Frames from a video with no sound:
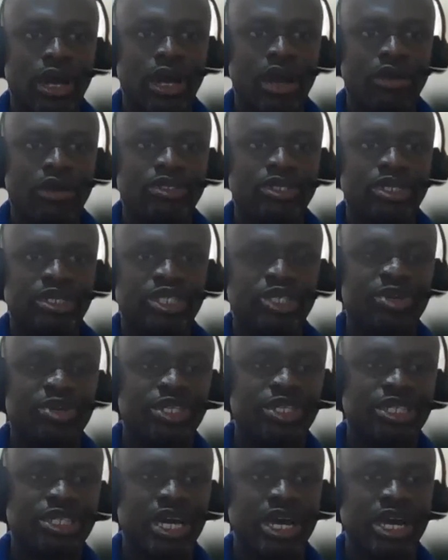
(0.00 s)
I would say,
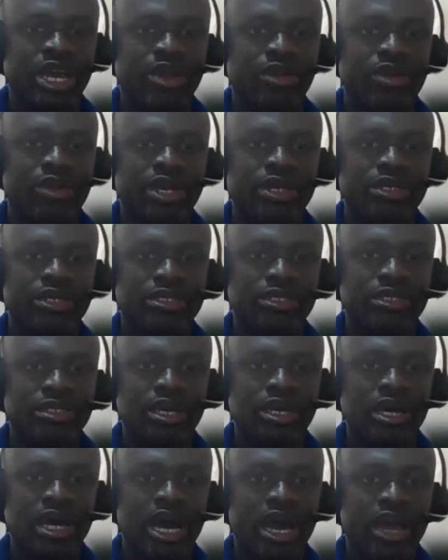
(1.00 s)
special areas.